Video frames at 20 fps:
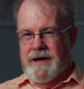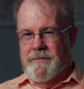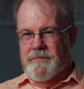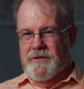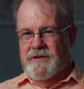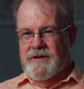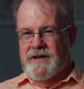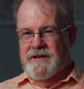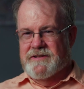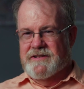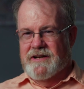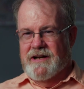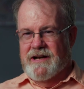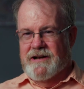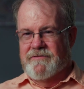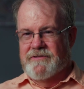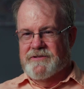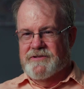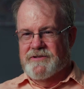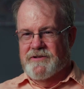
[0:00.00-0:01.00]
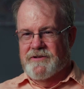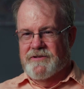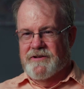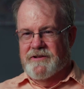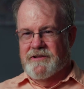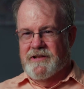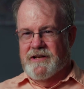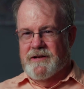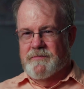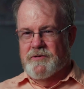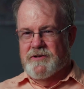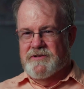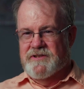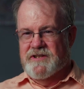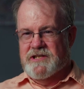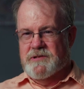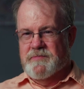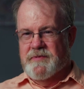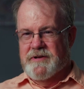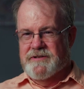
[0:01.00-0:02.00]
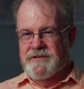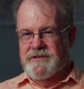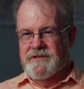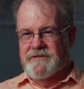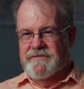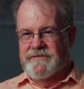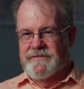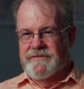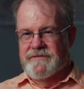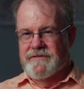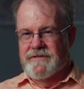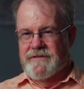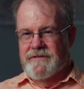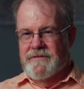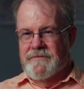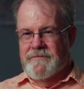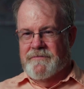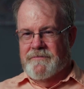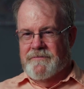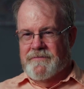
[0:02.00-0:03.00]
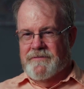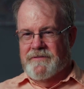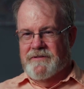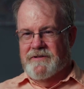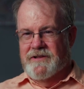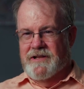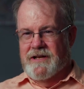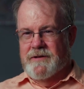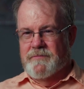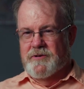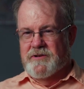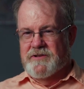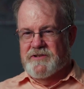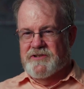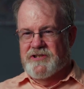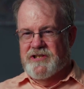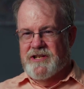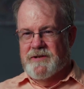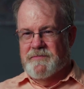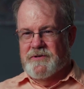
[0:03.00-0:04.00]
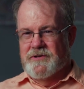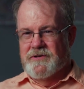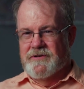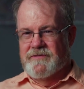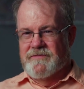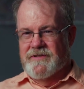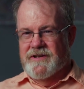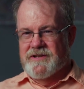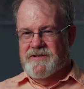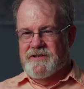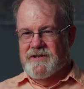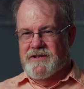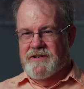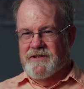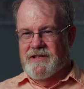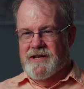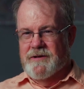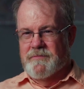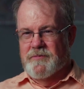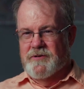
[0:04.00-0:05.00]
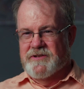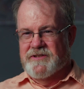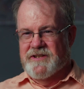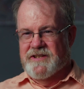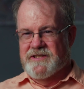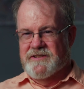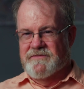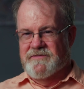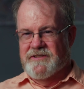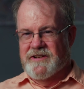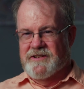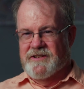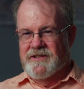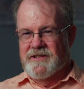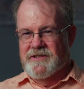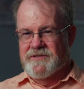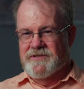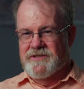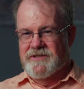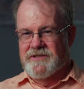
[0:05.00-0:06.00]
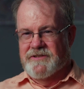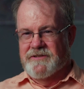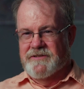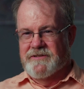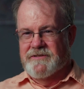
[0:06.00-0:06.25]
capital has a high return and labor is expensive. When labor is cheap, you invest in a labor-intensive technology.